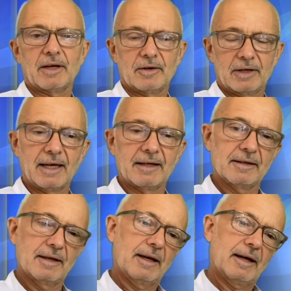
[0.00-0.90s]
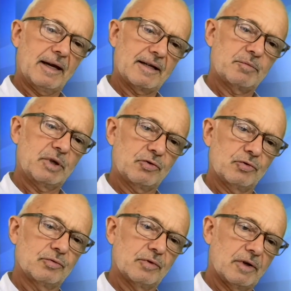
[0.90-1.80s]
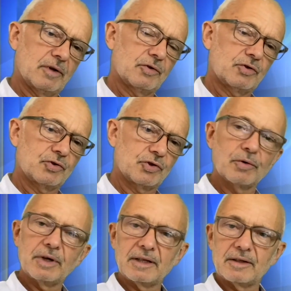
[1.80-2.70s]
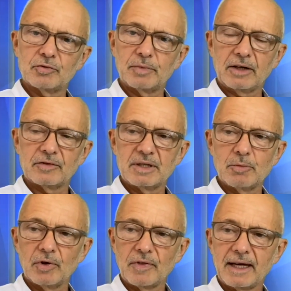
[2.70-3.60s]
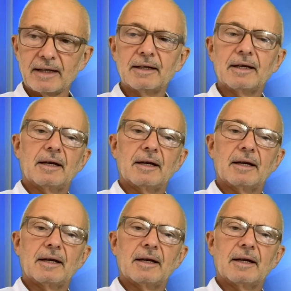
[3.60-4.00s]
again asked me to show it and to make a demo on that.